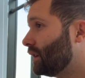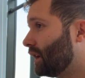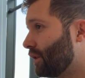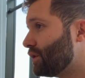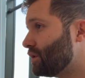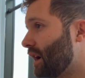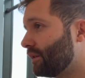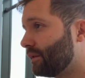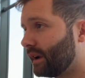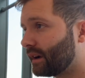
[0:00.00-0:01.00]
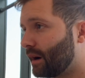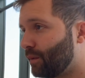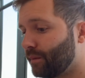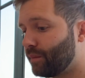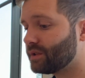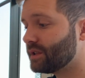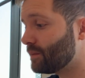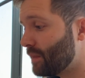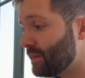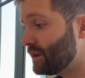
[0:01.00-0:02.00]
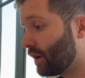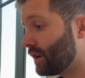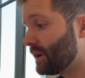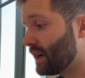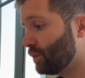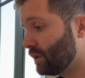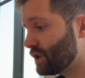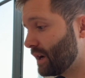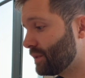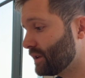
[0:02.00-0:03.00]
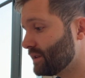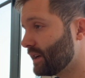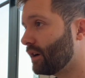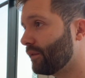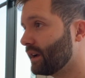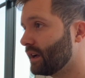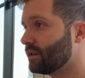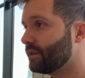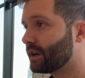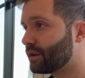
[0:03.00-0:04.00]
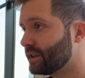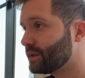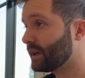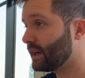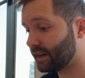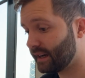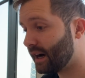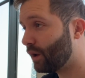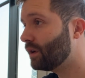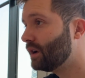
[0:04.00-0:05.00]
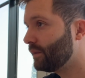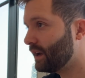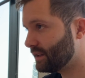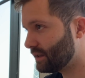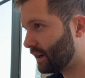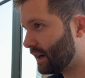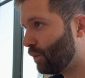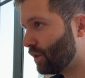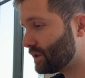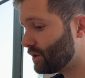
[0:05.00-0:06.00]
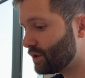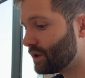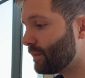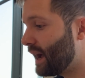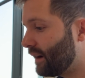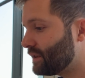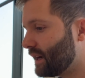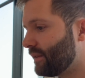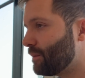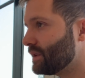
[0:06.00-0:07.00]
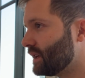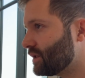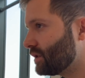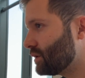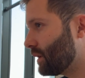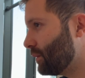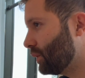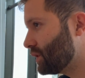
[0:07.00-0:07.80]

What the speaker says: that you have like a couple of boxers that maybe not going to become world champions, they're on the end of their careers, but like now, as a guy walks into the gym, they have to have that potential to become a world